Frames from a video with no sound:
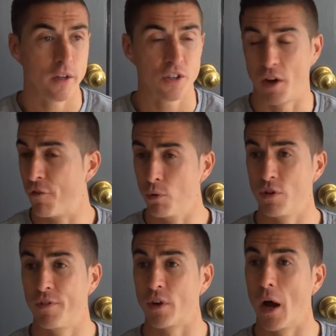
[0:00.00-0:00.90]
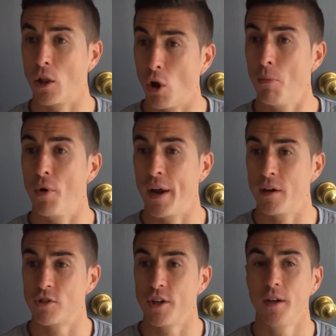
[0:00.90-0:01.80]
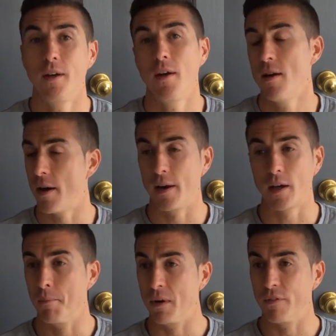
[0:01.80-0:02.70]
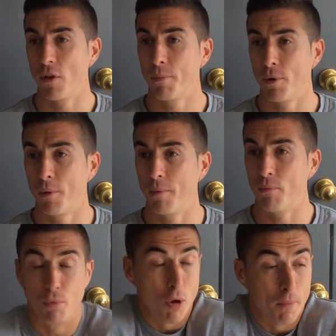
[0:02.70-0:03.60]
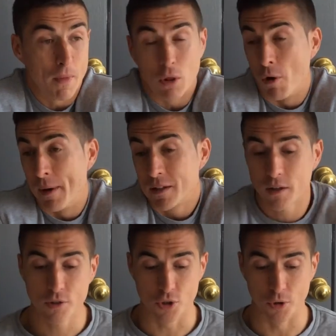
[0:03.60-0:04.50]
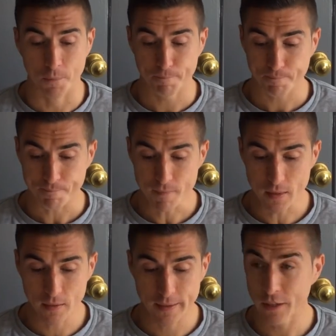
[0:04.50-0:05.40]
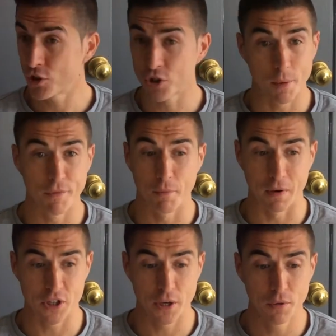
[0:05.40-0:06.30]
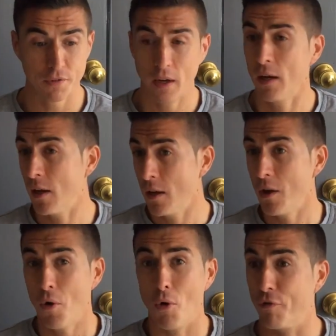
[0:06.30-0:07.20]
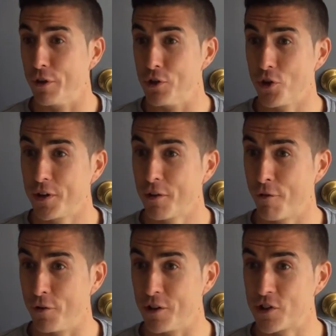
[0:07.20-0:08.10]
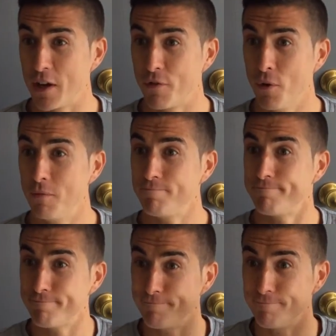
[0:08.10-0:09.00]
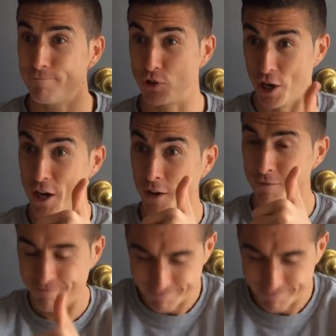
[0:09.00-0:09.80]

because I feel as if I've got a lot more energy and I can breathe a lot better. So yeah, it's just coming from myself. Hopefully you enjoyed it, found it insightful. See ya!